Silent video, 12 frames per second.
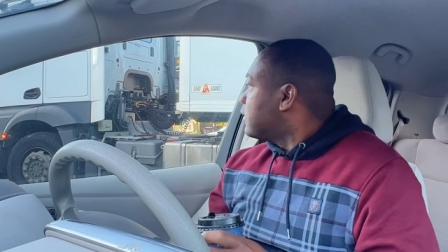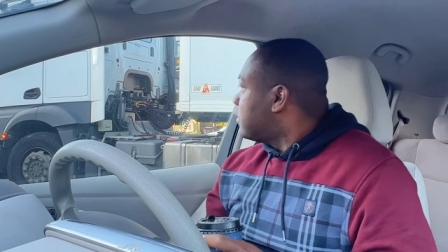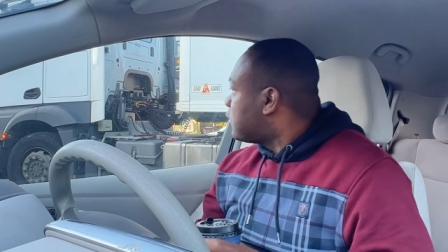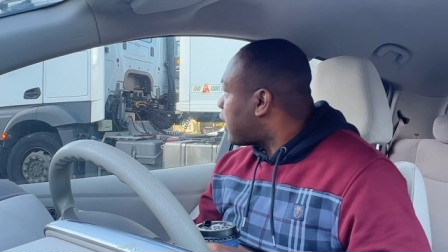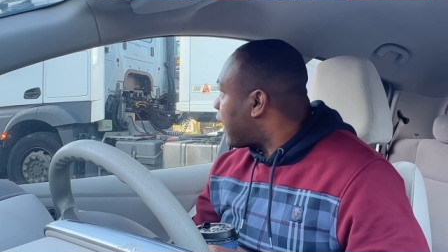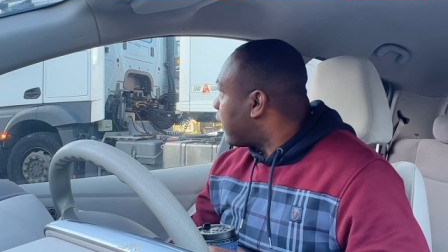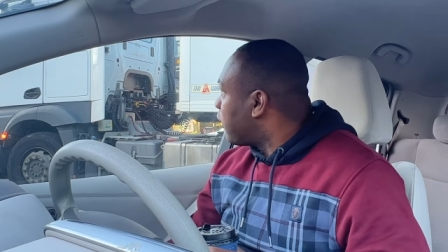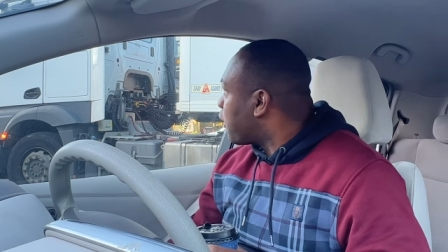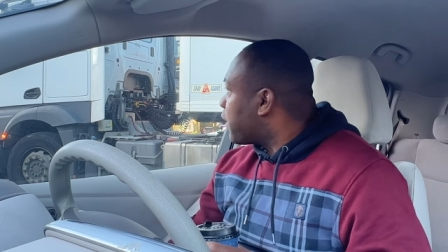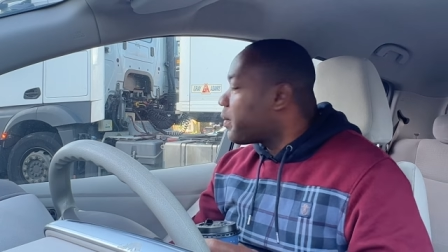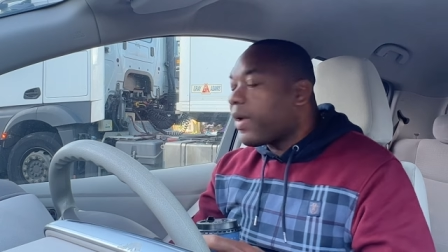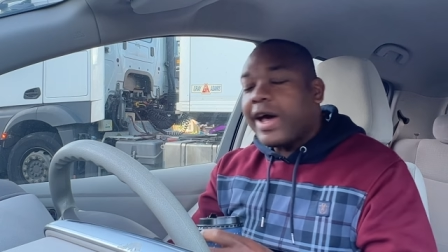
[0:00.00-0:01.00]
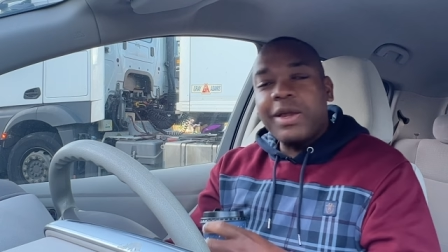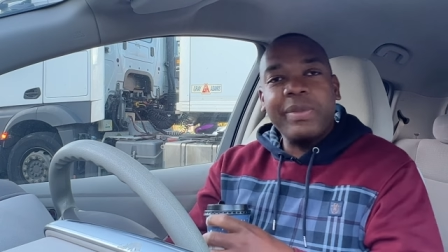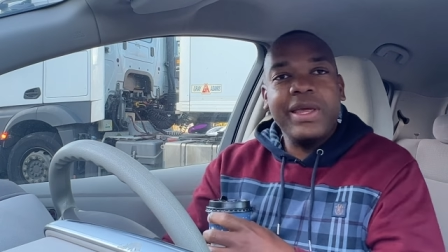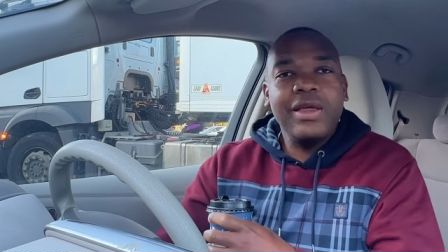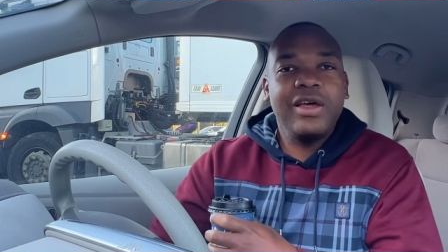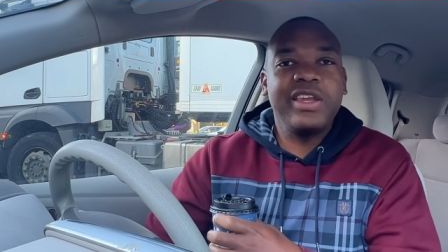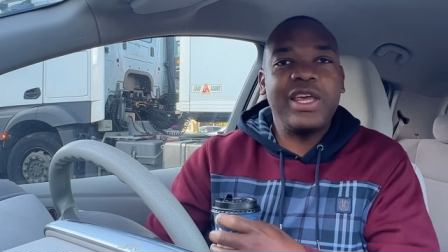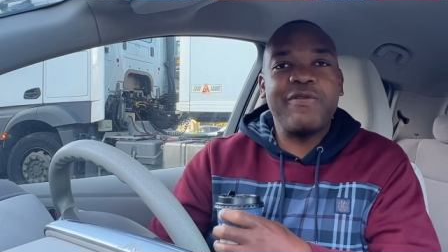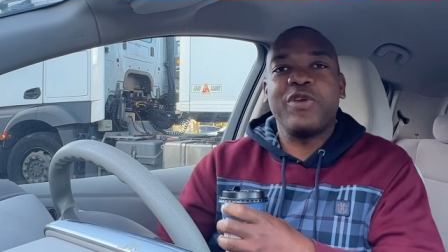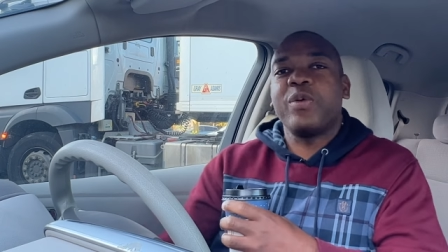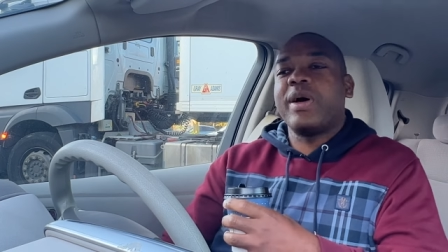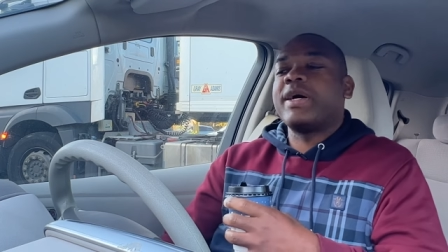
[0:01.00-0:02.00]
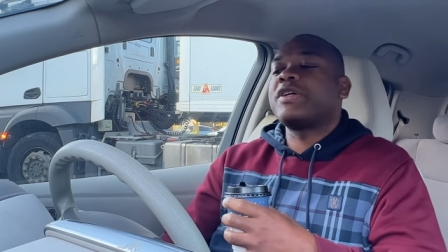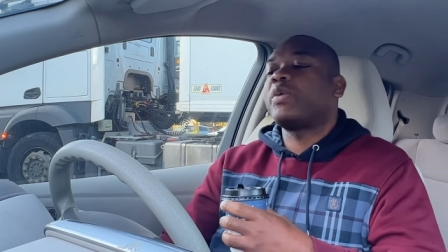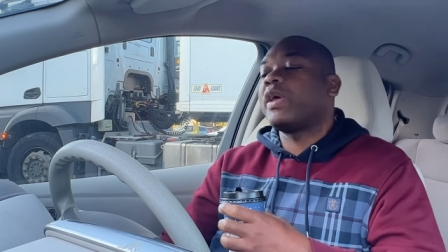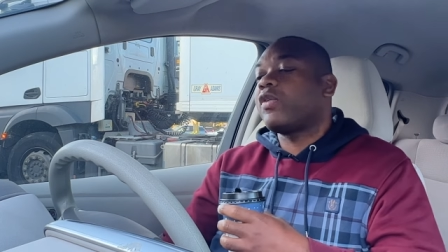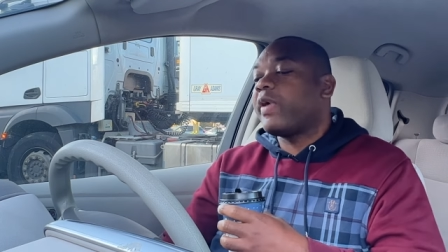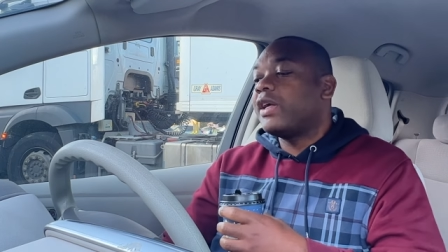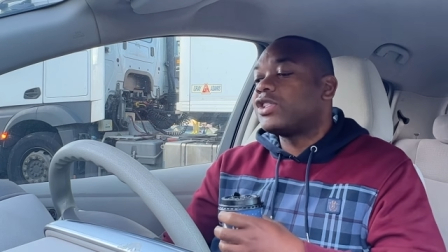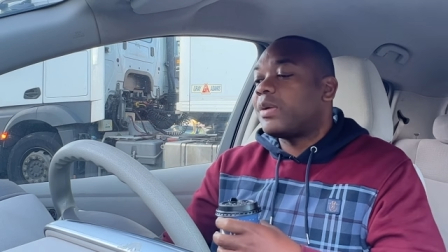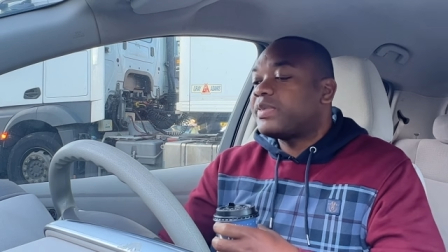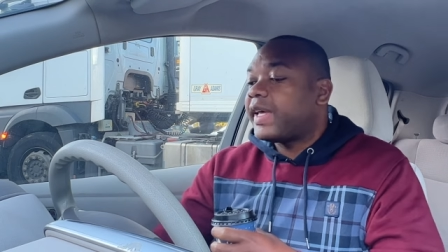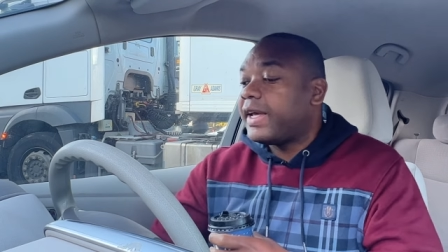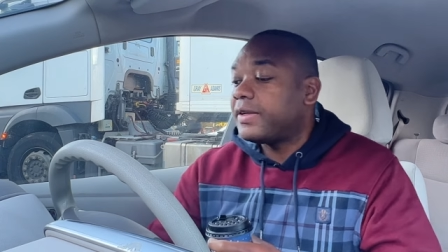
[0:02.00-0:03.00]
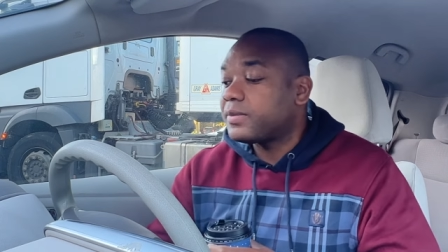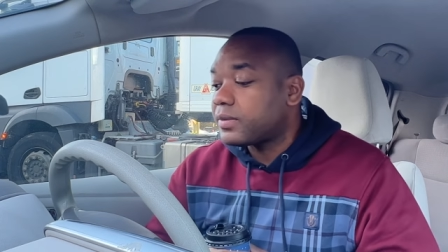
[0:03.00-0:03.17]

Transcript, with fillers: Giant lorry behind me. I'm going to give you a quick range update.